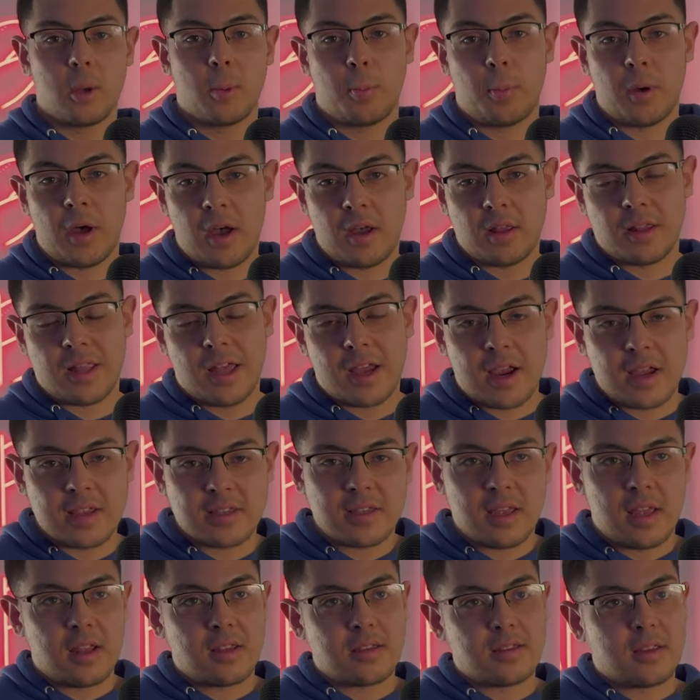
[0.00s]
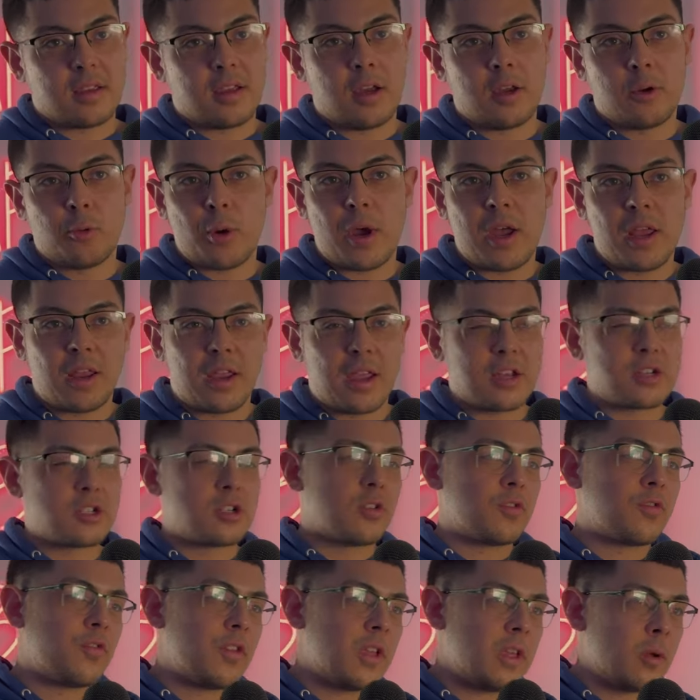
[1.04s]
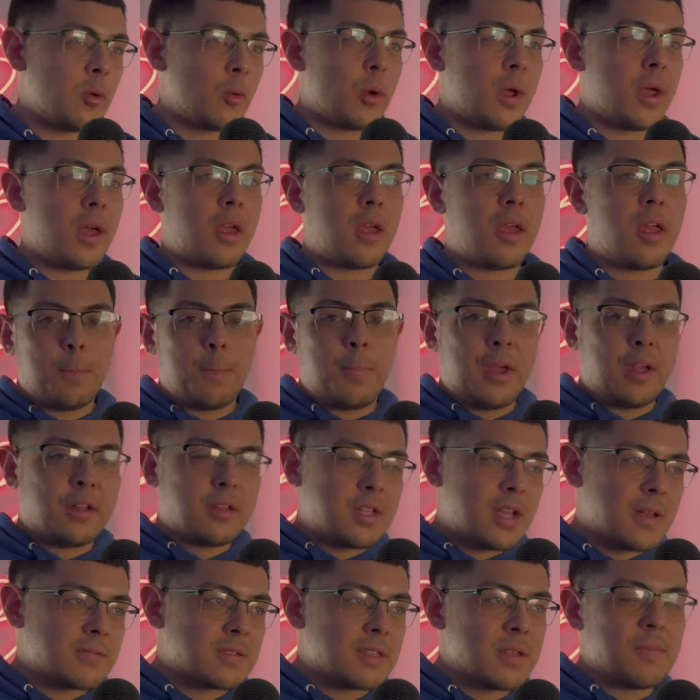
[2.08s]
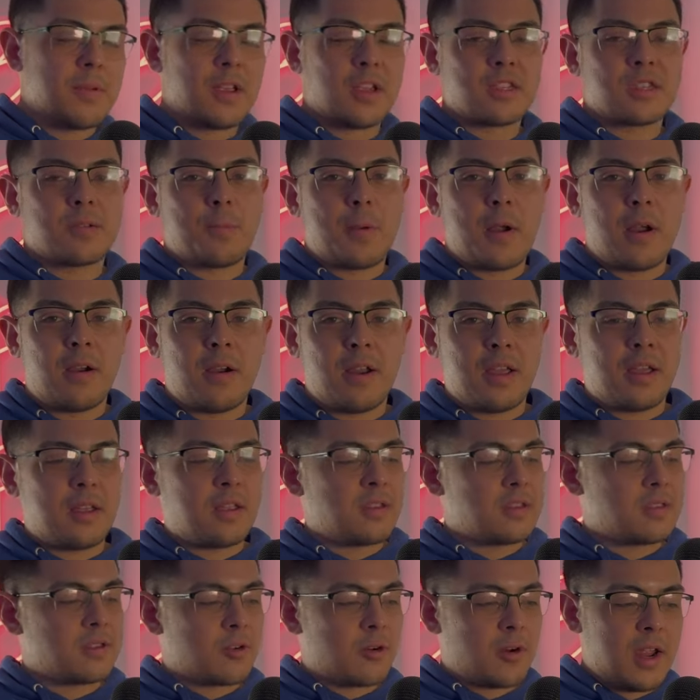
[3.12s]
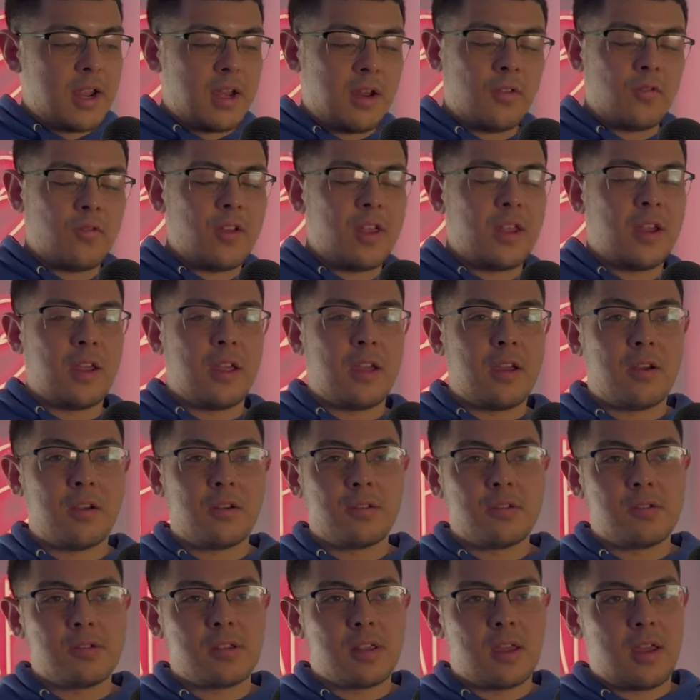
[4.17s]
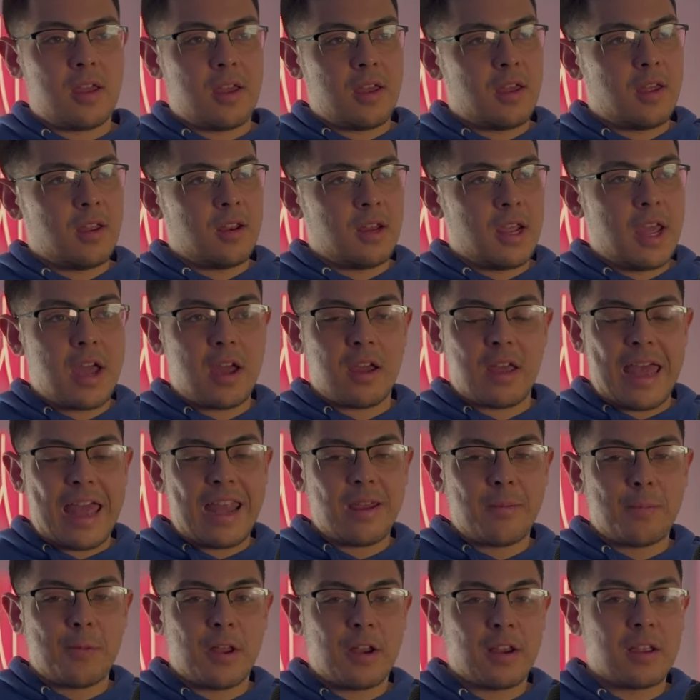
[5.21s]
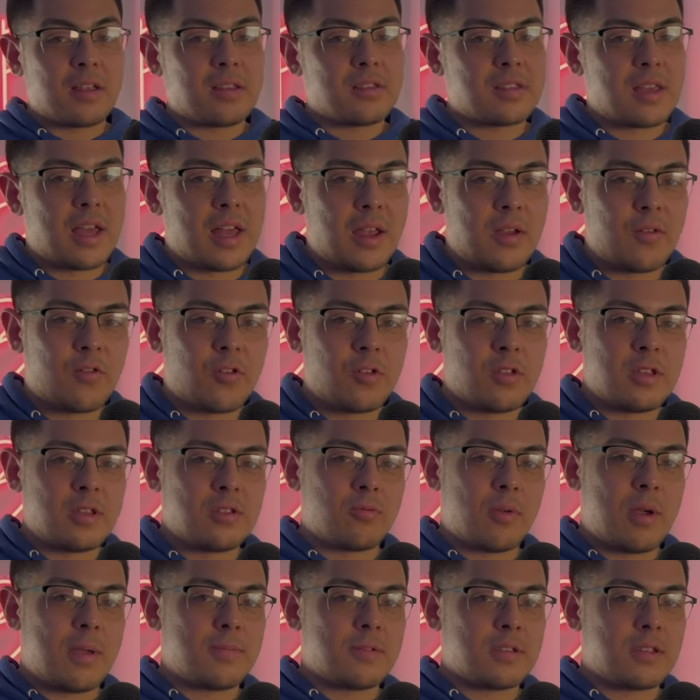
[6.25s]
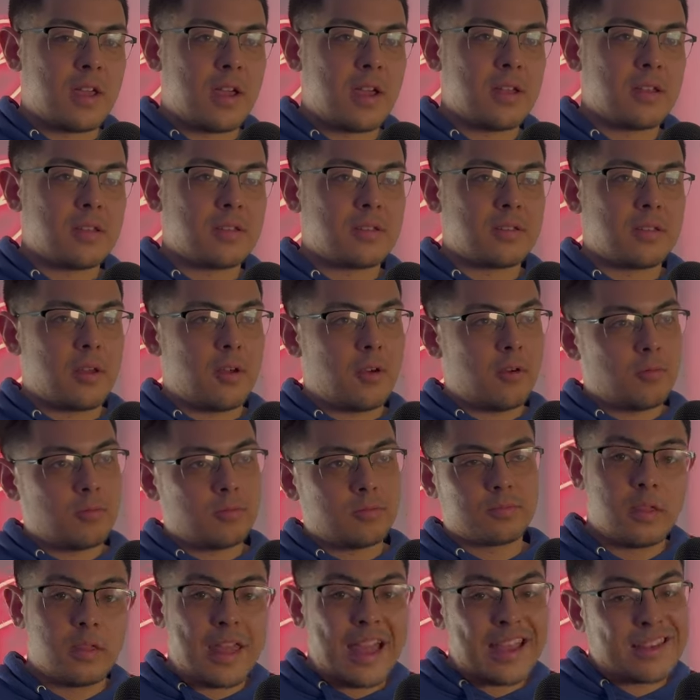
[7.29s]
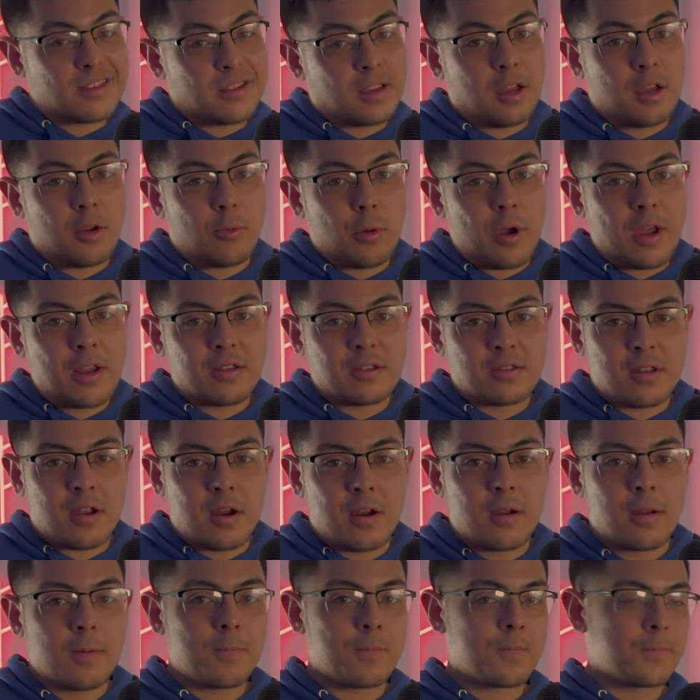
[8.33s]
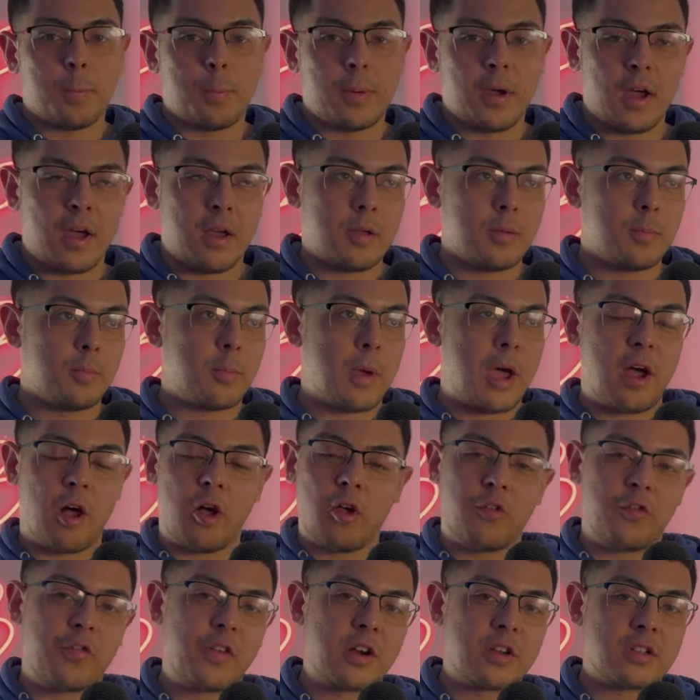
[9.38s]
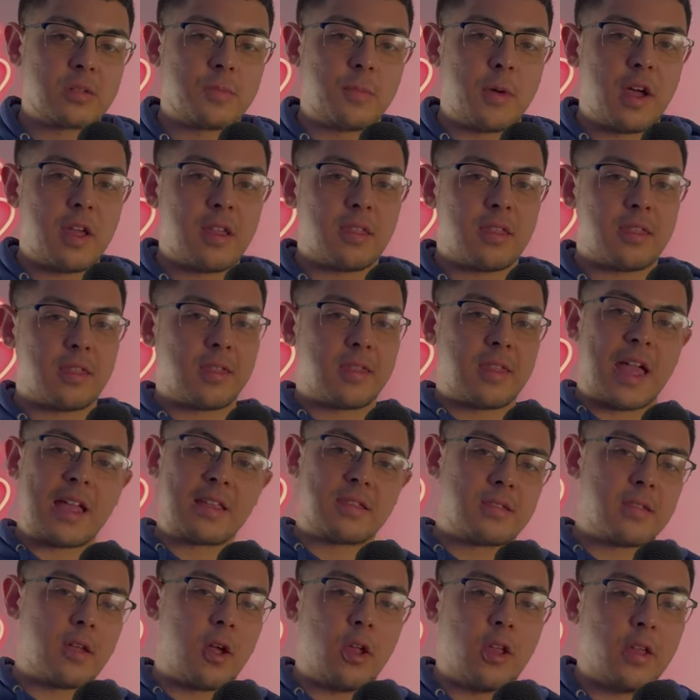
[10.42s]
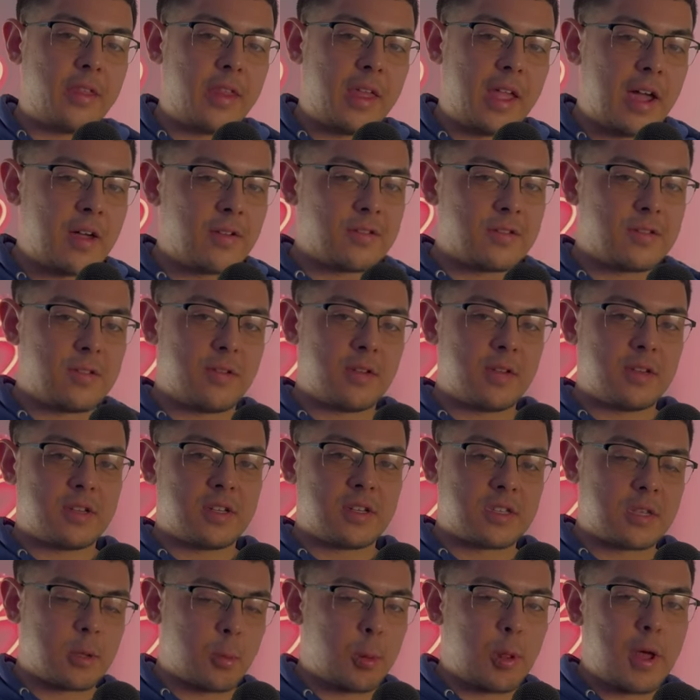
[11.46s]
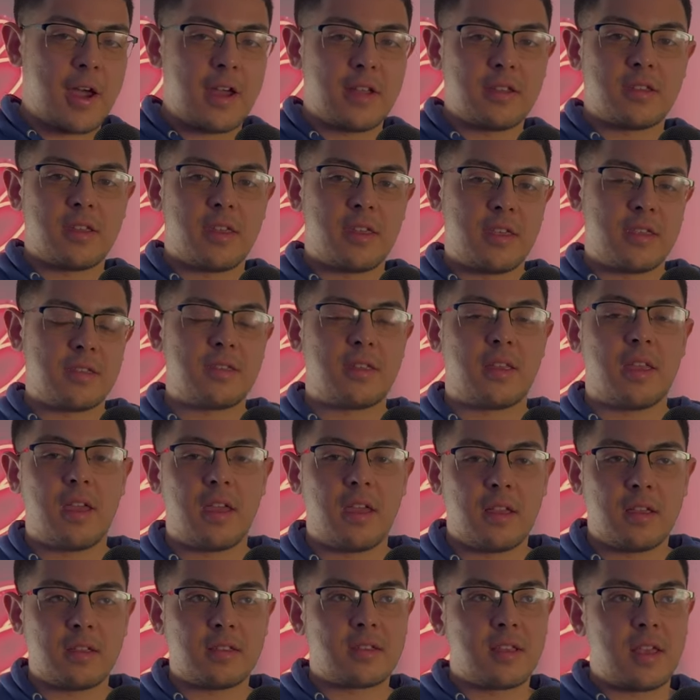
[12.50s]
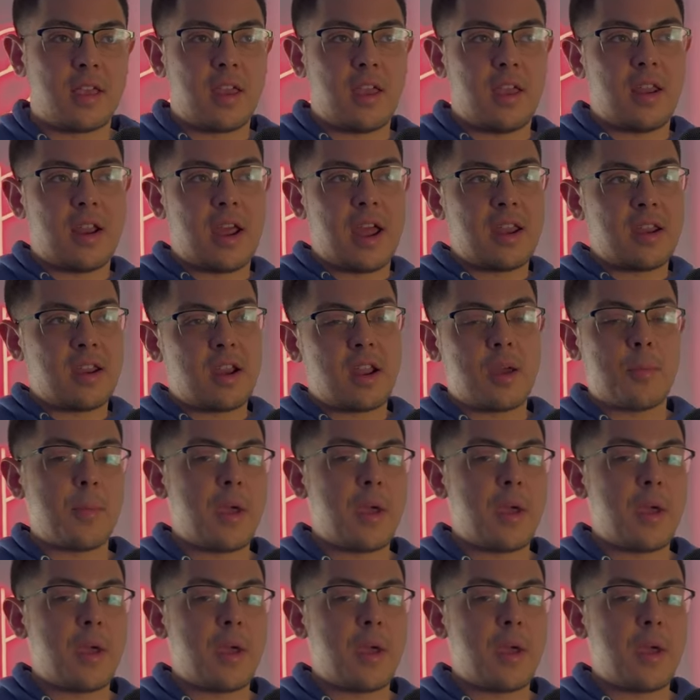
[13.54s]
But like I said, it's a good way to get your feet wet, build up some experience creating videos, and yeah, anybody can sign up for these websites. So that's a good way to start. But my whole first month, that's the only thing I was doing, just applying to these gigs, and I ended up